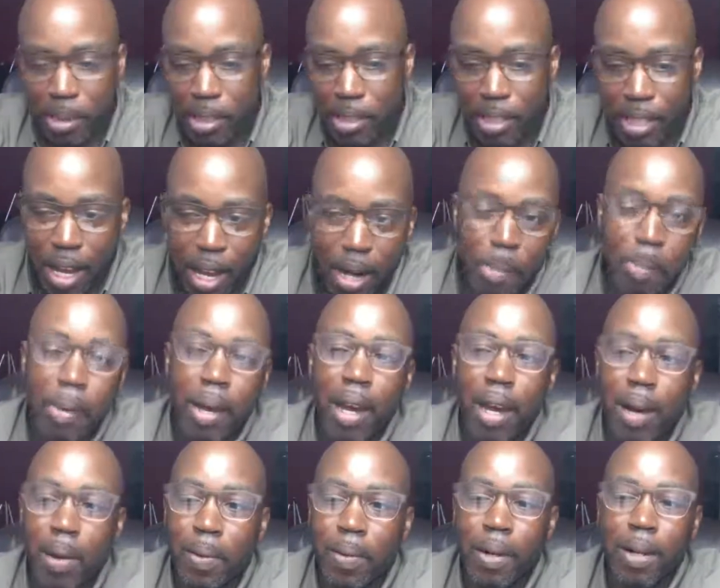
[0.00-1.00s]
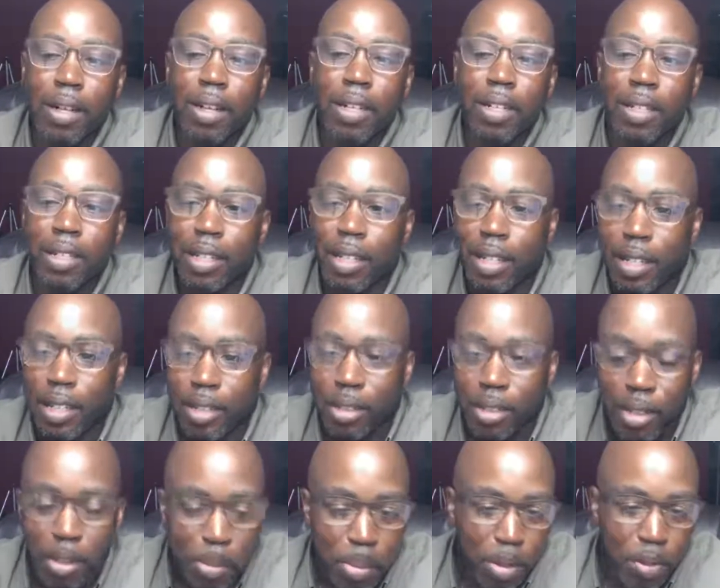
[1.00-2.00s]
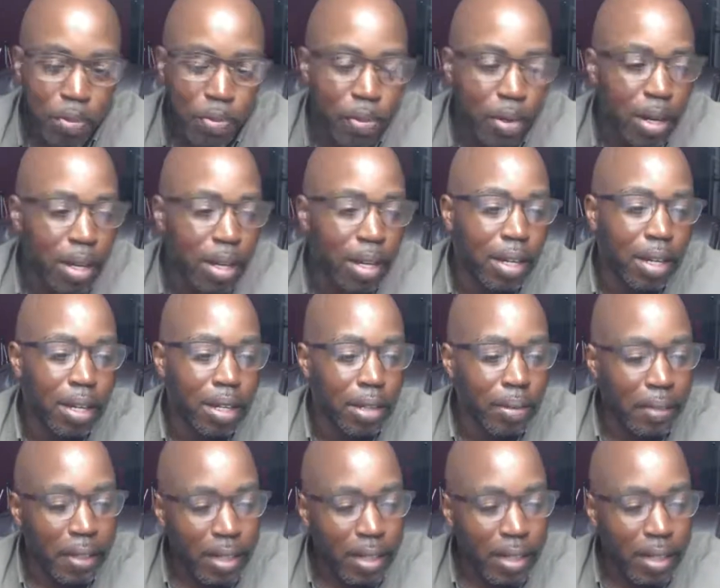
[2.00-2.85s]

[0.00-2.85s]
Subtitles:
It's not a bad word. Don't be afraid of